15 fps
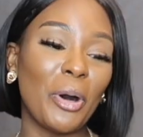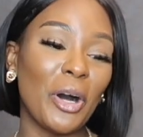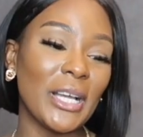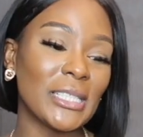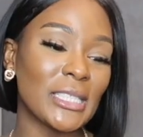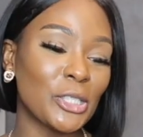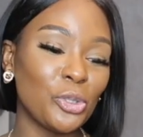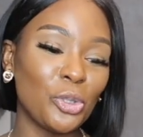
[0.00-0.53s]
But
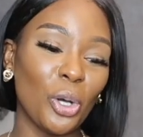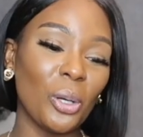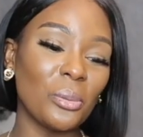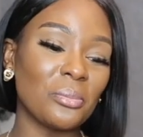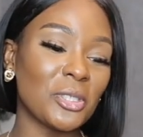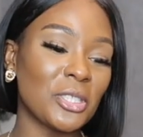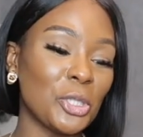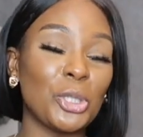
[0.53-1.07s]
it's
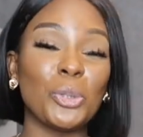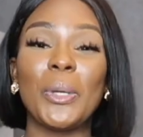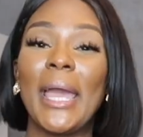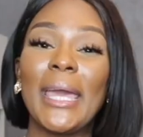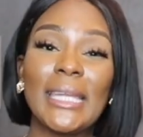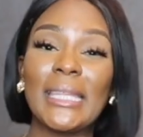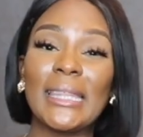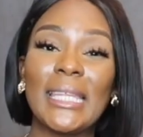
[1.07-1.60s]
not to do
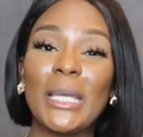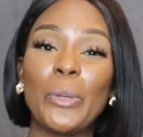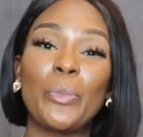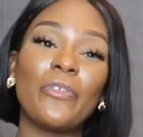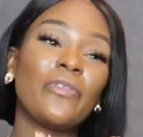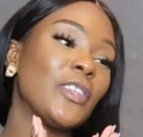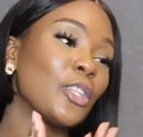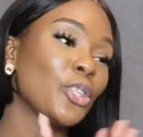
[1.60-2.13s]
anything
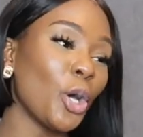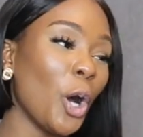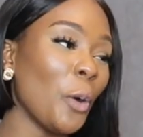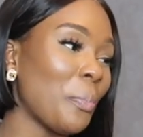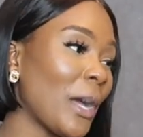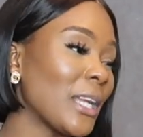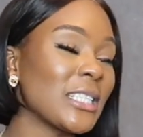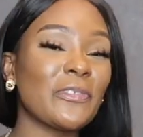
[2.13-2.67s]
with the
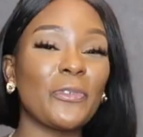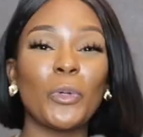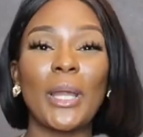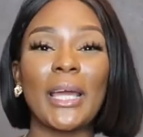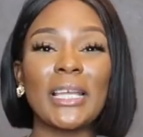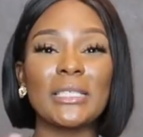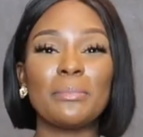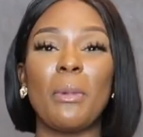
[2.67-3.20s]
top, I just feel
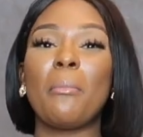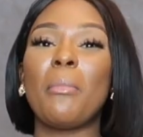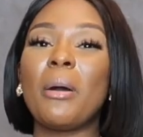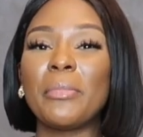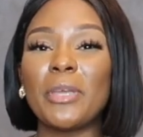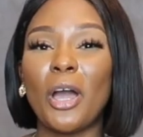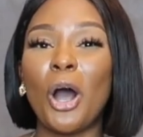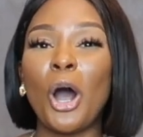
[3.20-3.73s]
like it's my
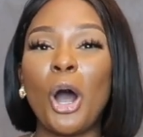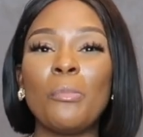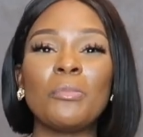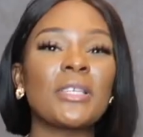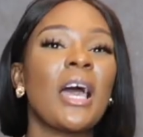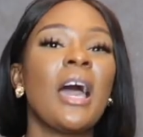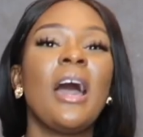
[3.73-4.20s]
mummy arms.